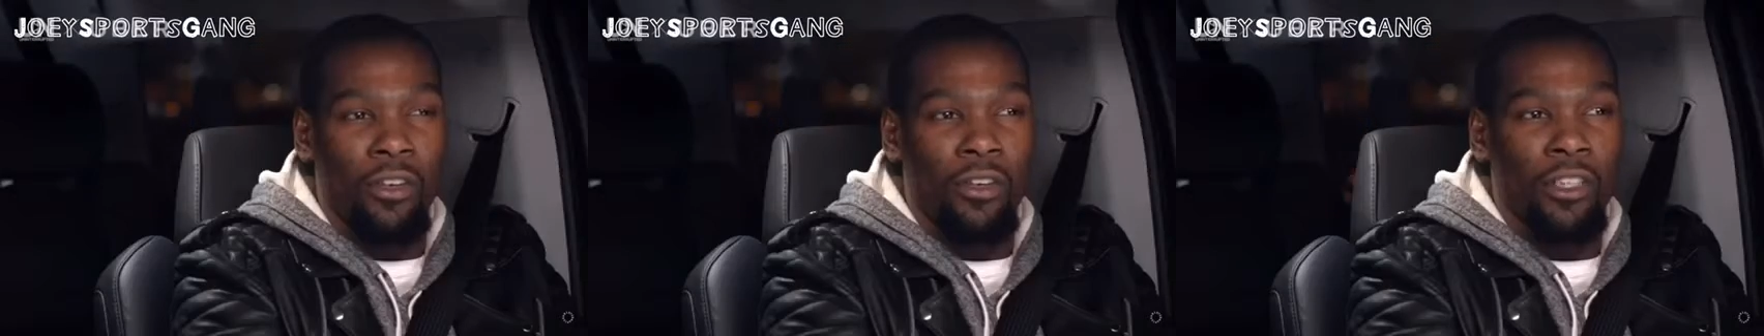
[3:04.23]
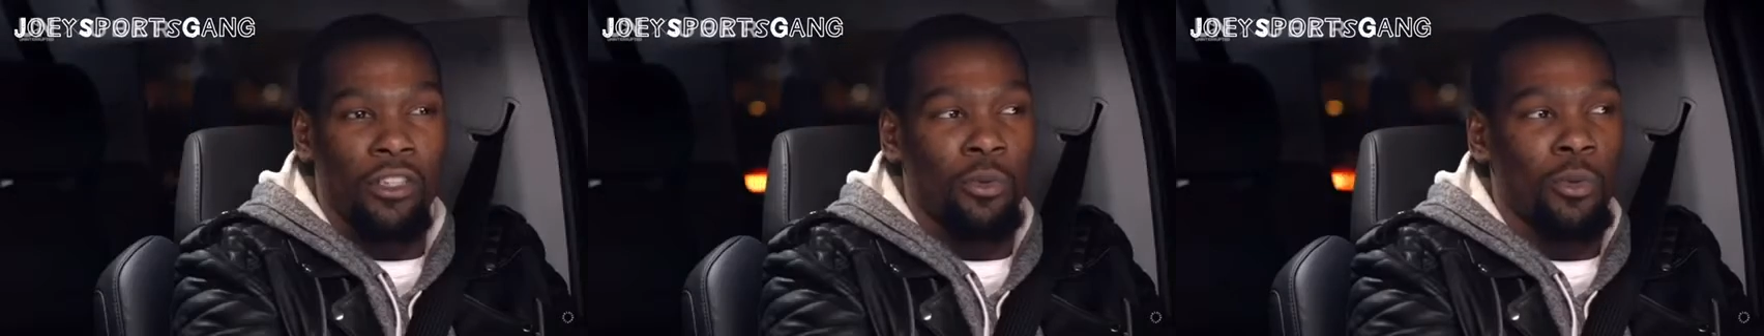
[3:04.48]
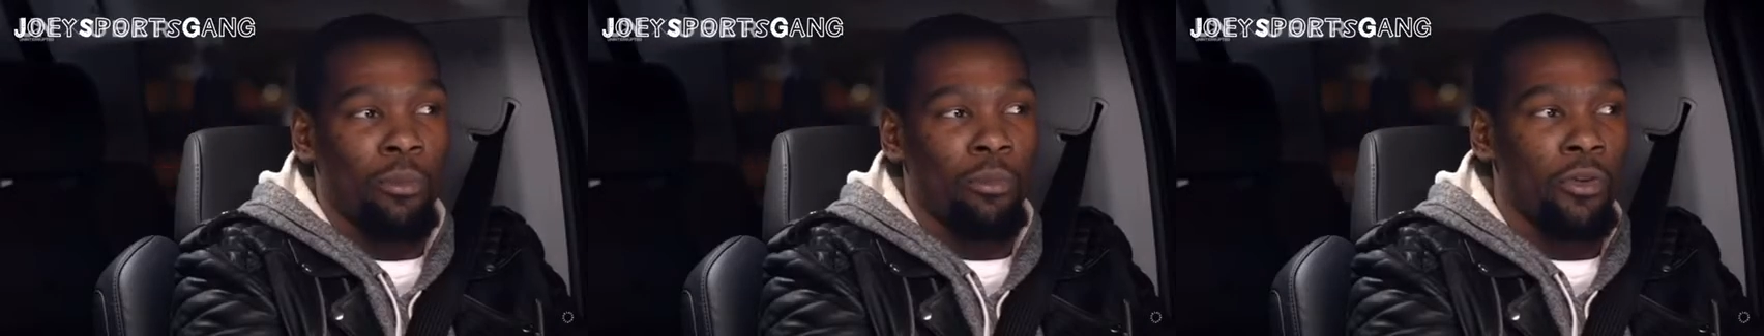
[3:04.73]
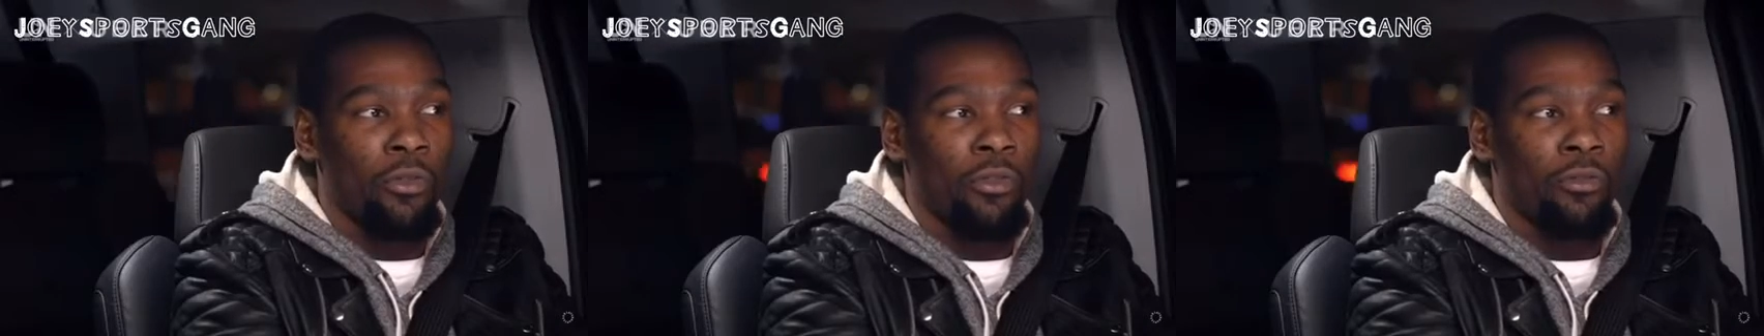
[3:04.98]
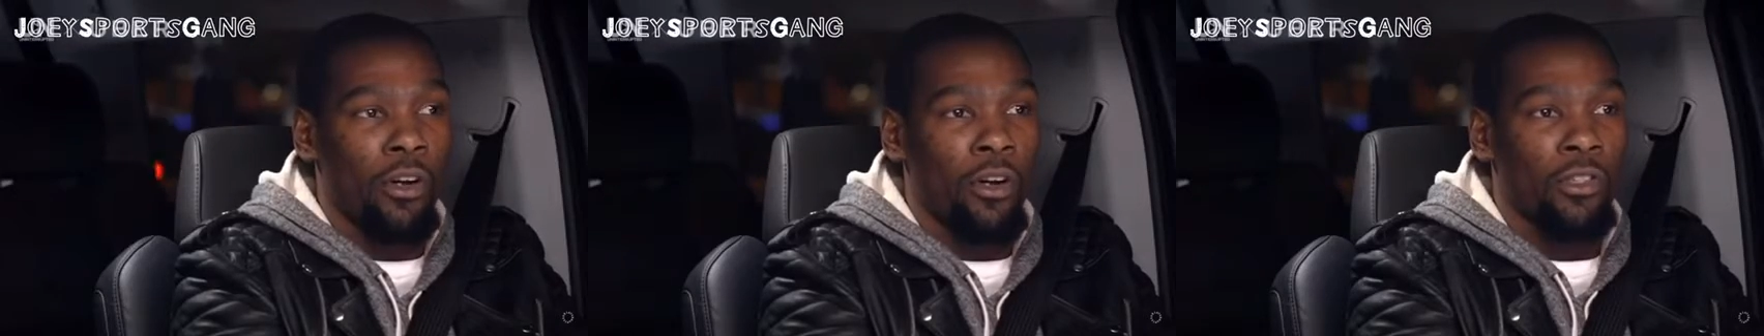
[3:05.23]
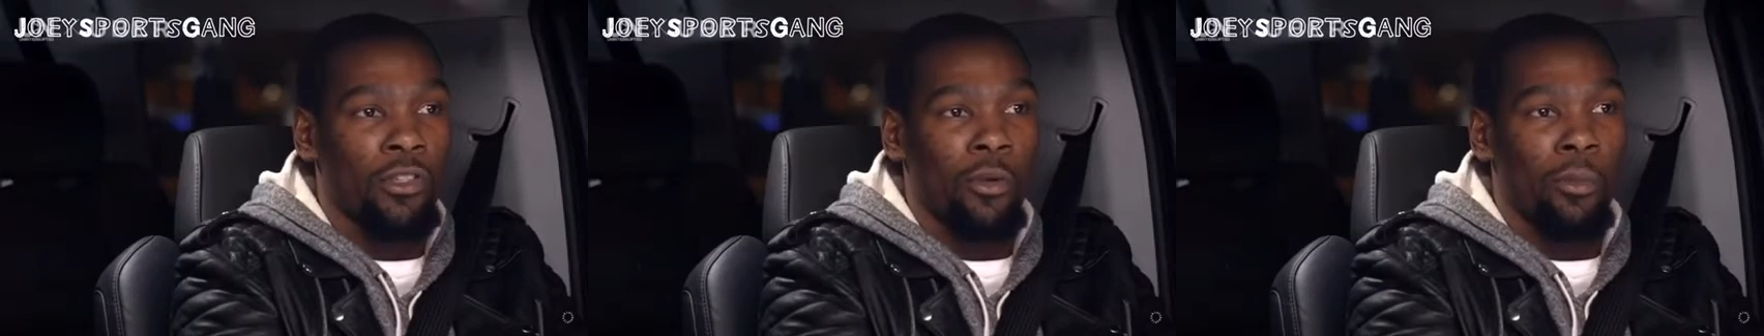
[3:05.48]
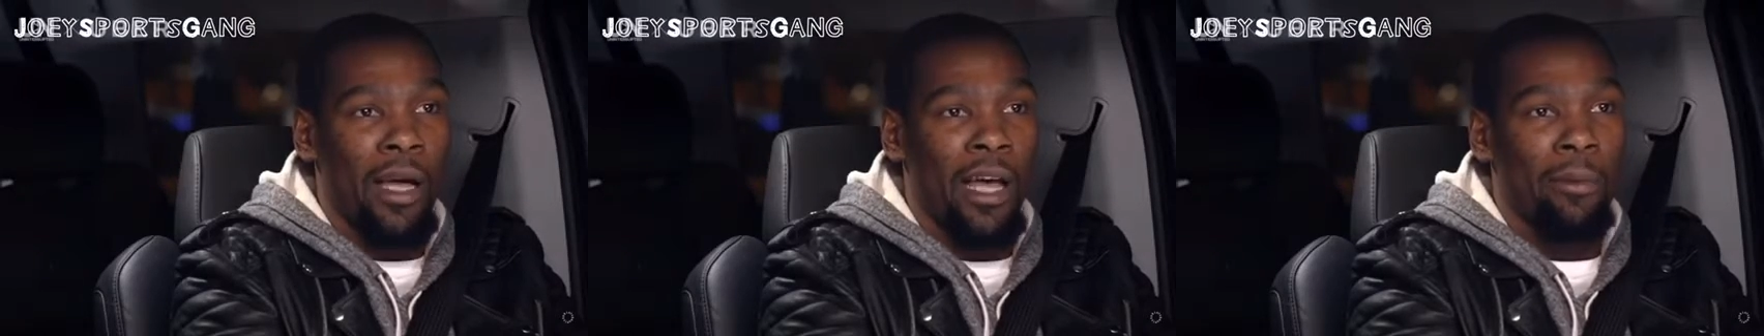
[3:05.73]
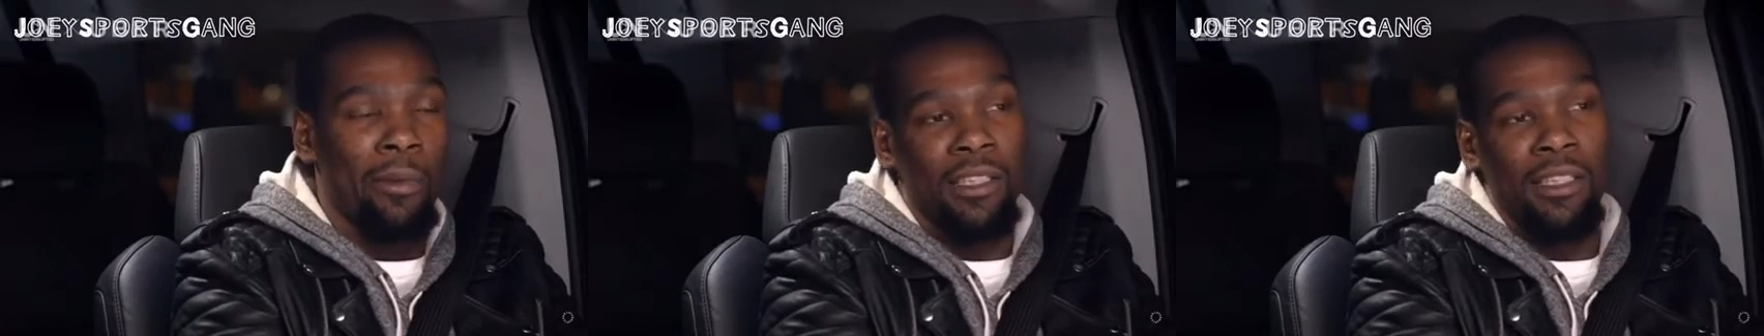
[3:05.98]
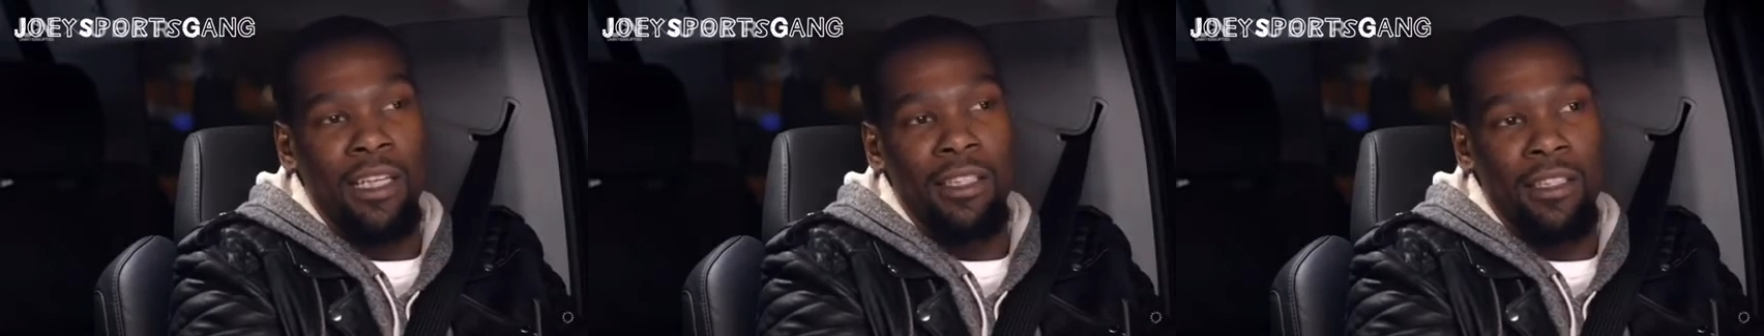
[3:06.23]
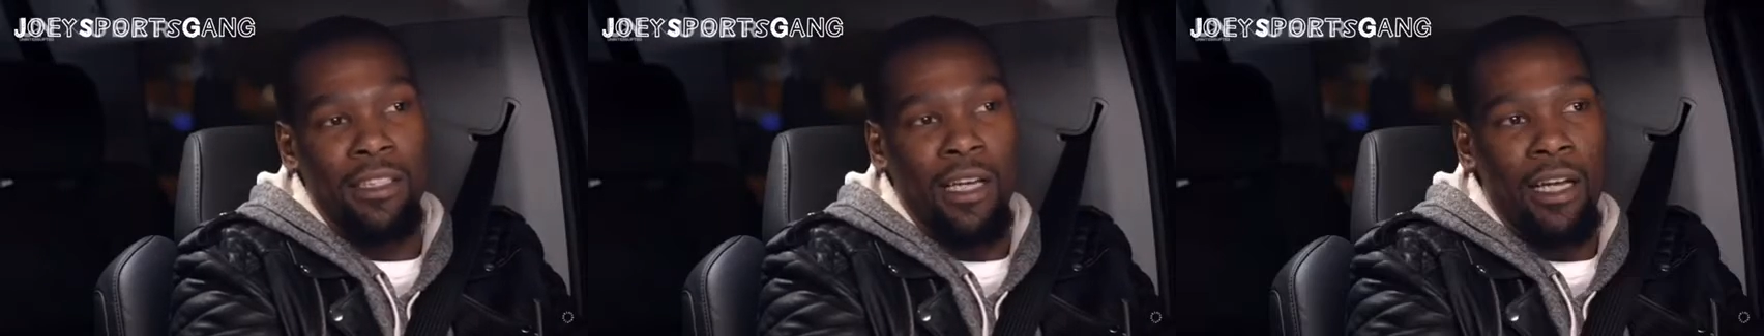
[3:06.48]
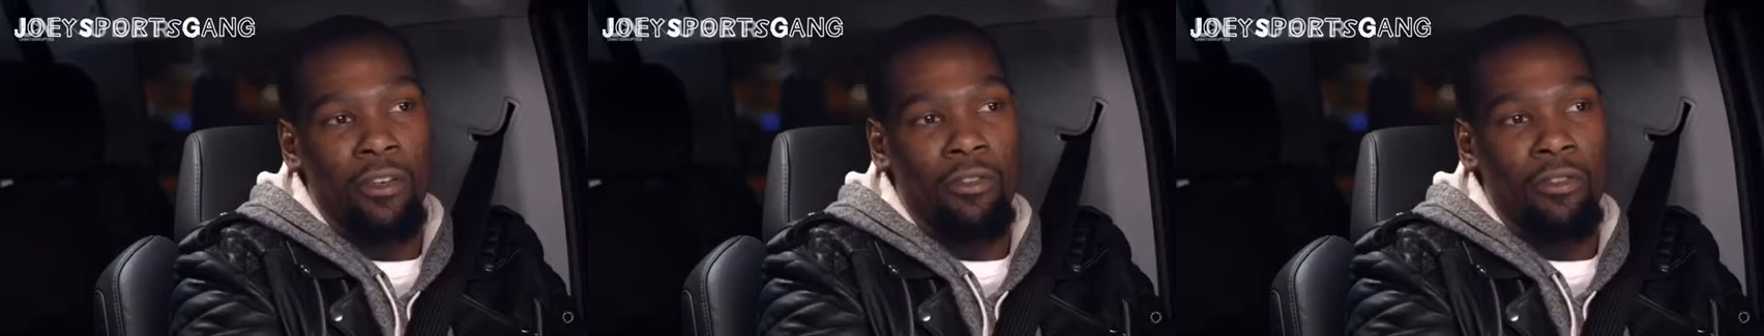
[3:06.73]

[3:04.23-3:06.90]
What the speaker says: you know, because you want to prove them wrong so bad, but at the end of the day,